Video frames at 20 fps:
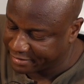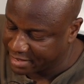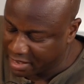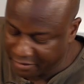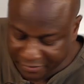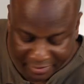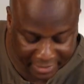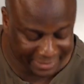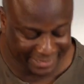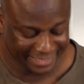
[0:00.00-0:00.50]

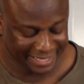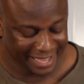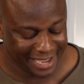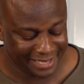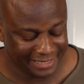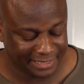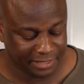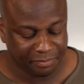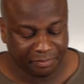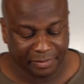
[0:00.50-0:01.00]
Now that it's
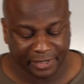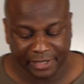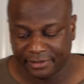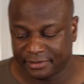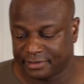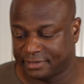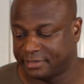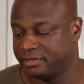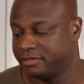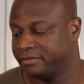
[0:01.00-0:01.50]
nice and
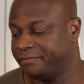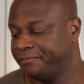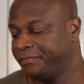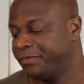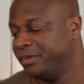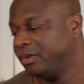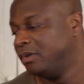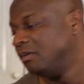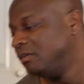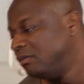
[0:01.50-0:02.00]
blitzed,
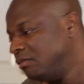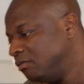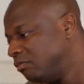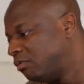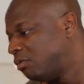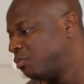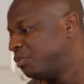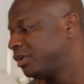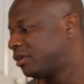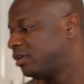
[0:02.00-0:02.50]

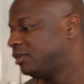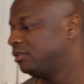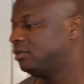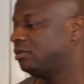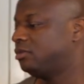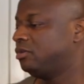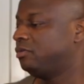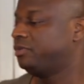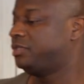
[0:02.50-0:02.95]
what we're going to